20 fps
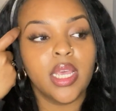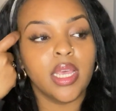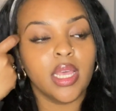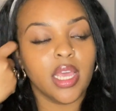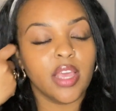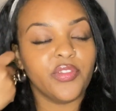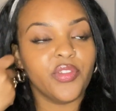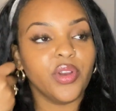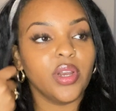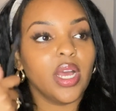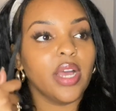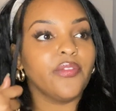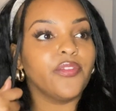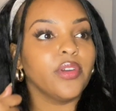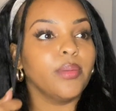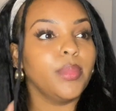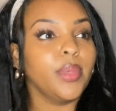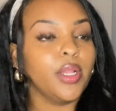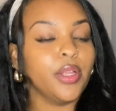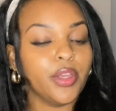If you're not
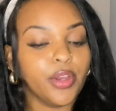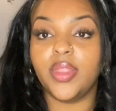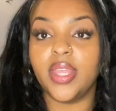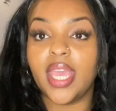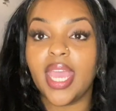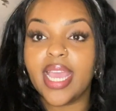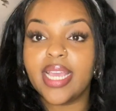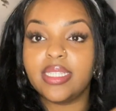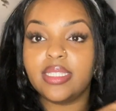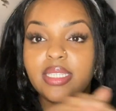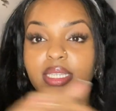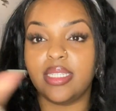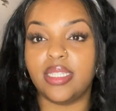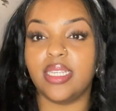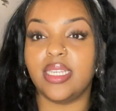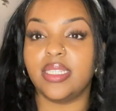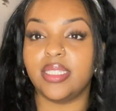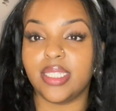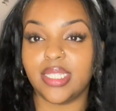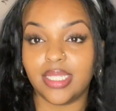familiar, the
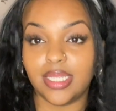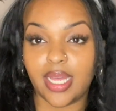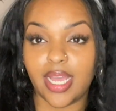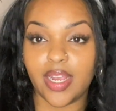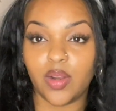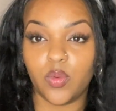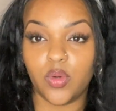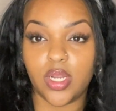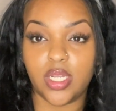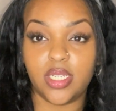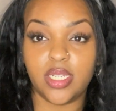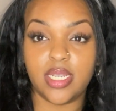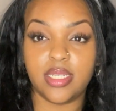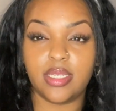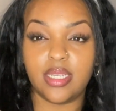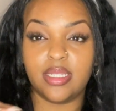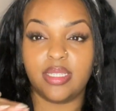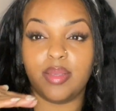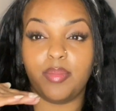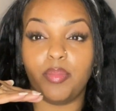AC/DC line, what it does
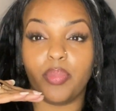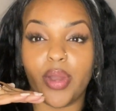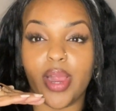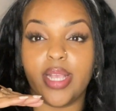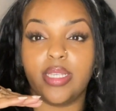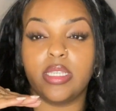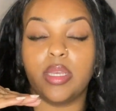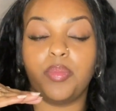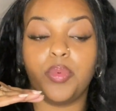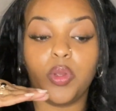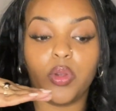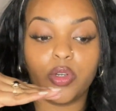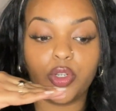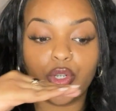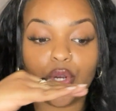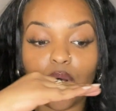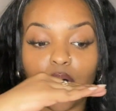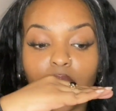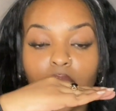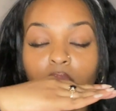is it breaks up your
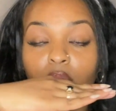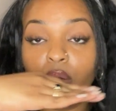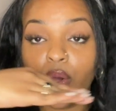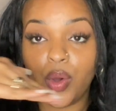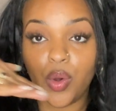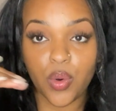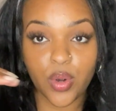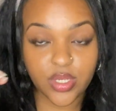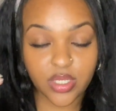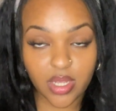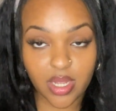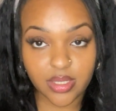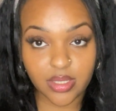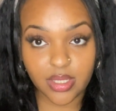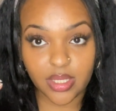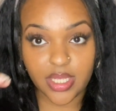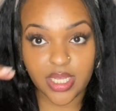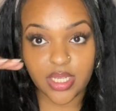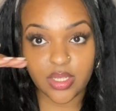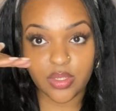chart
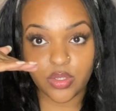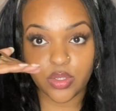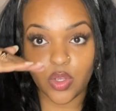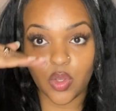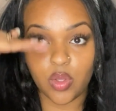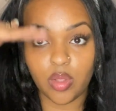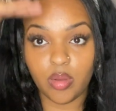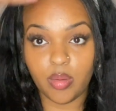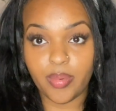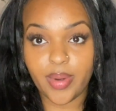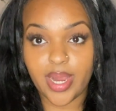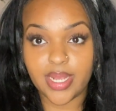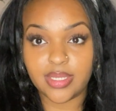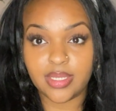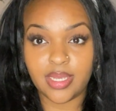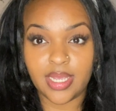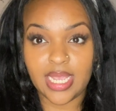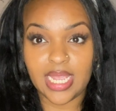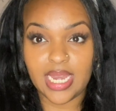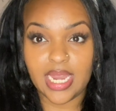horizontally, so it breaks
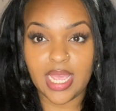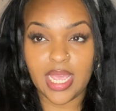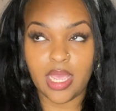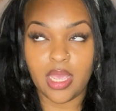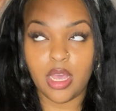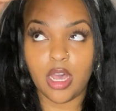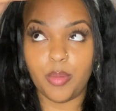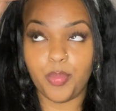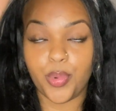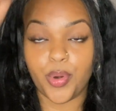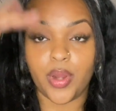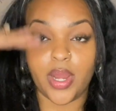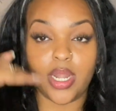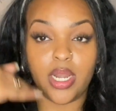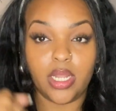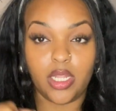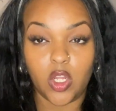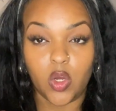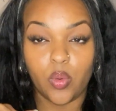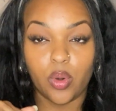it in a upper and a
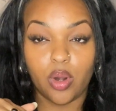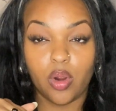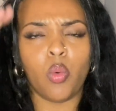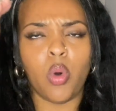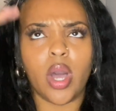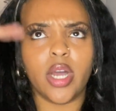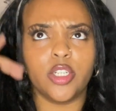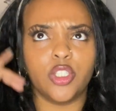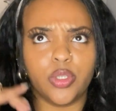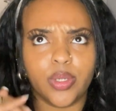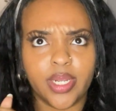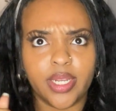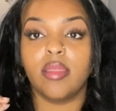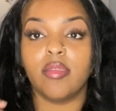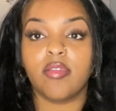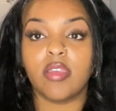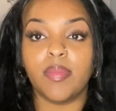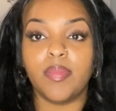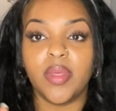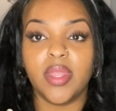lower quadrant.
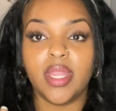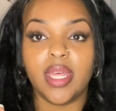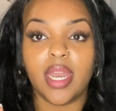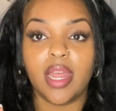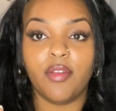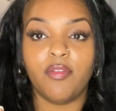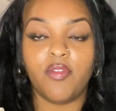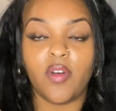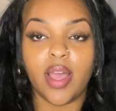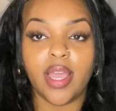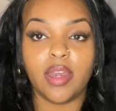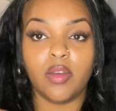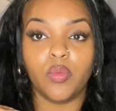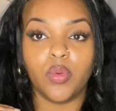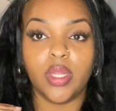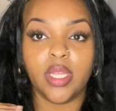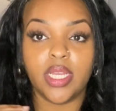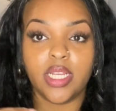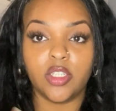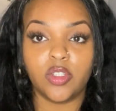Something that I find
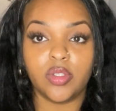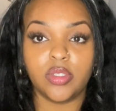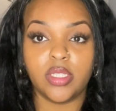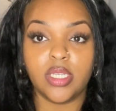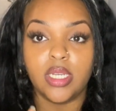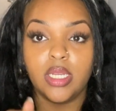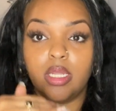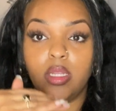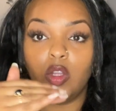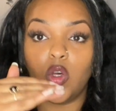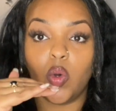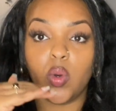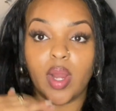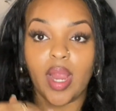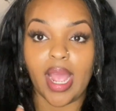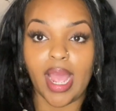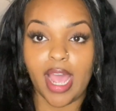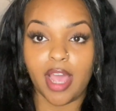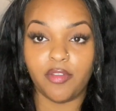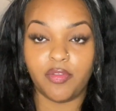really interesting, lower
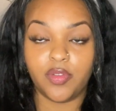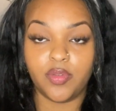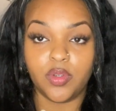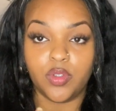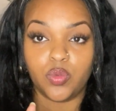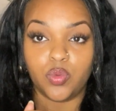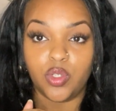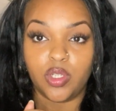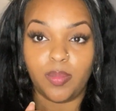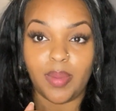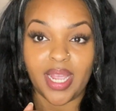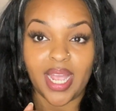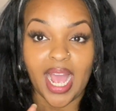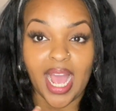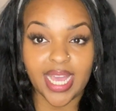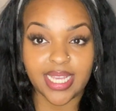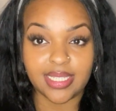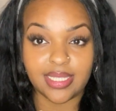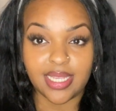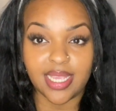half is ruled by
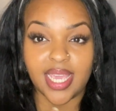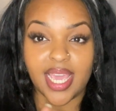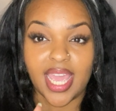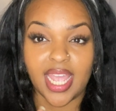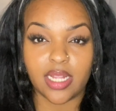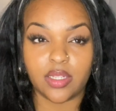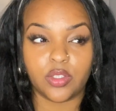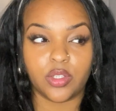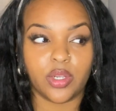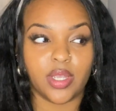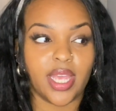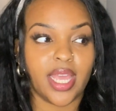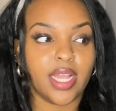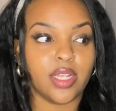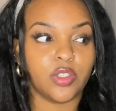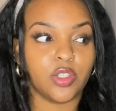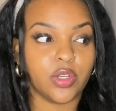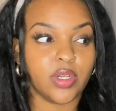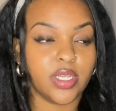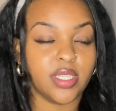IC Cancer.
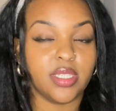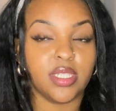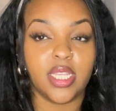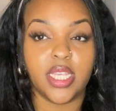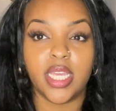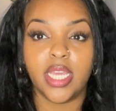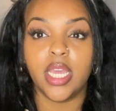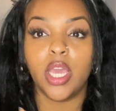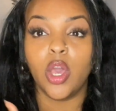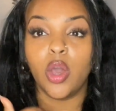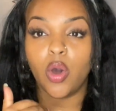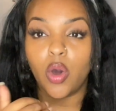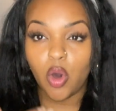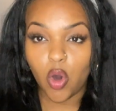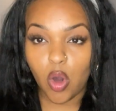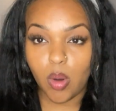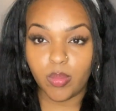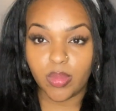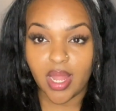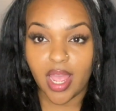Cancer is the
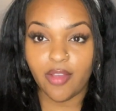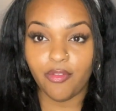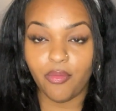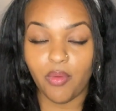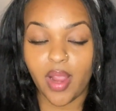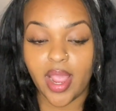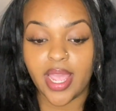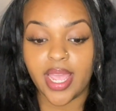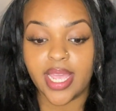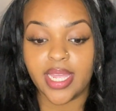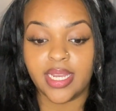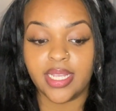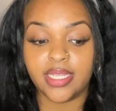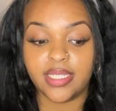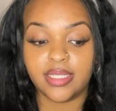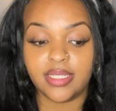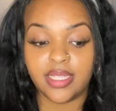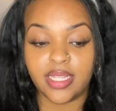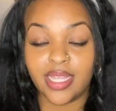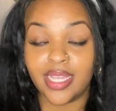home life, right? It
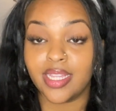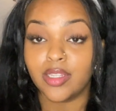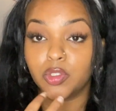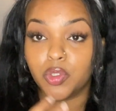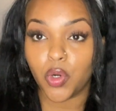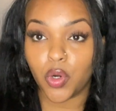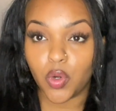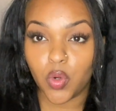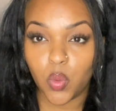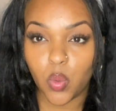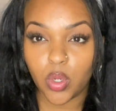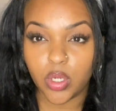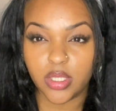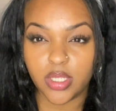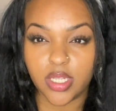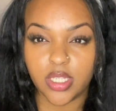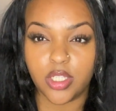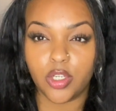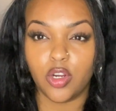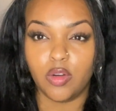is the internal world,
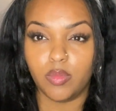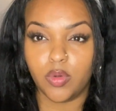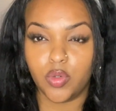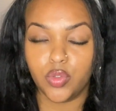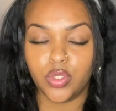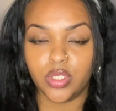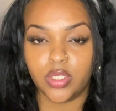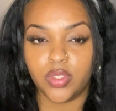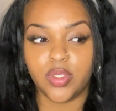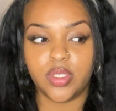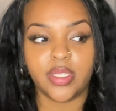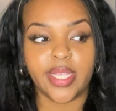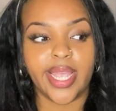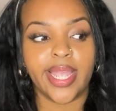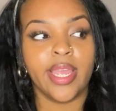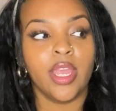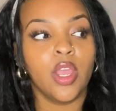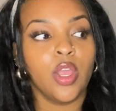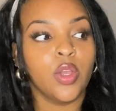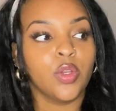it's your emotional state.